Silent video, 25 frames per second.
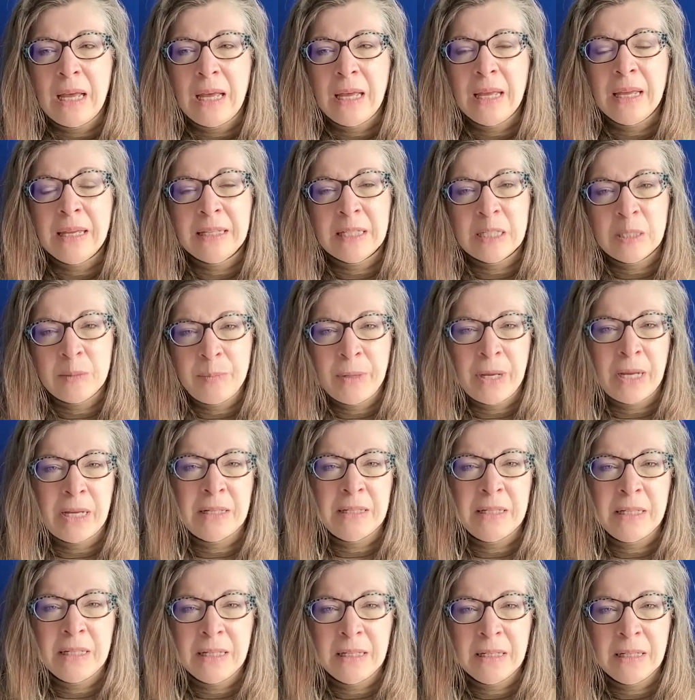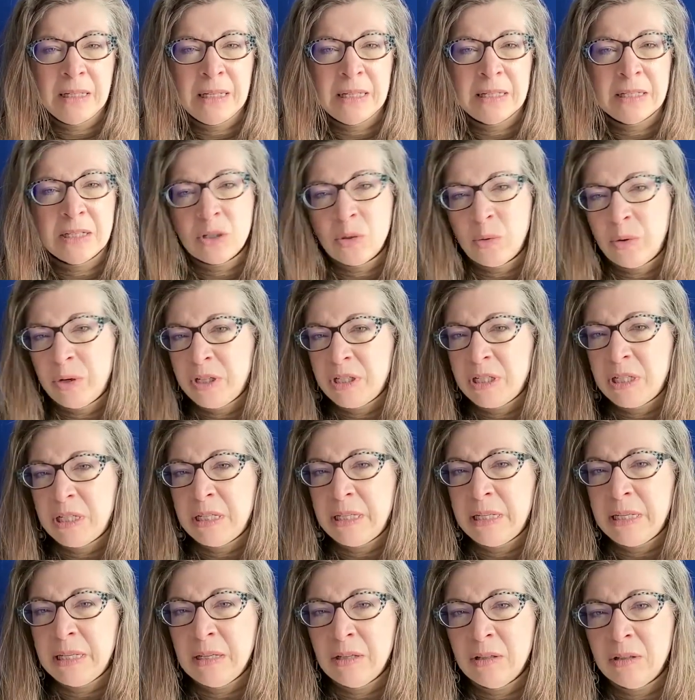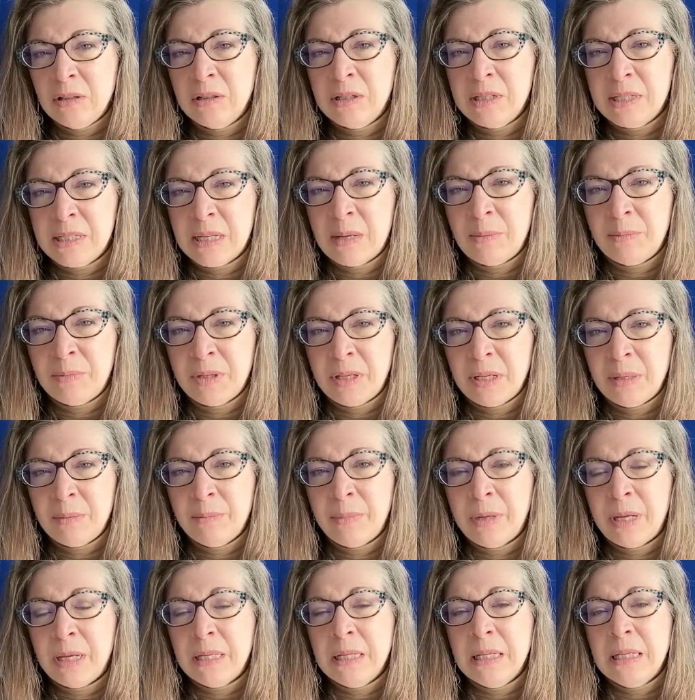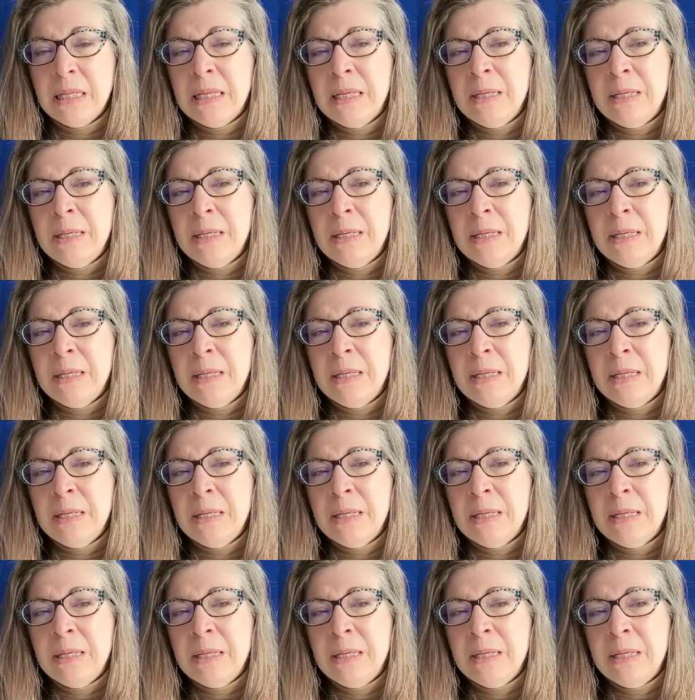expecting it's going to yield something. But